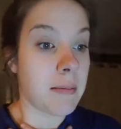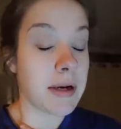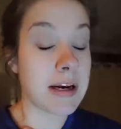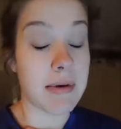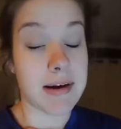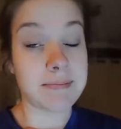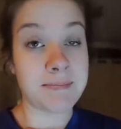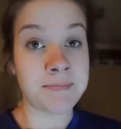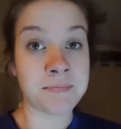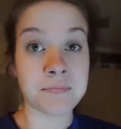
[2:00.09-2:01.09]
But anyway,
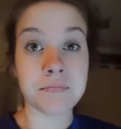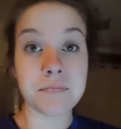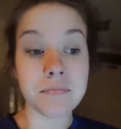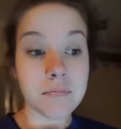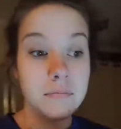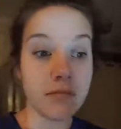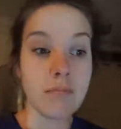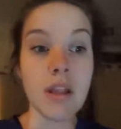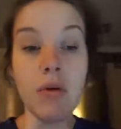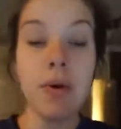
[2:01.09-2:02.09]

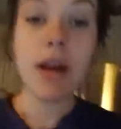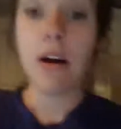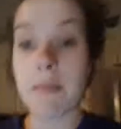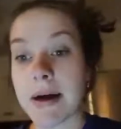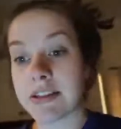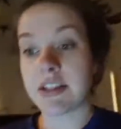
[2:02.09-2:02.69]
we are about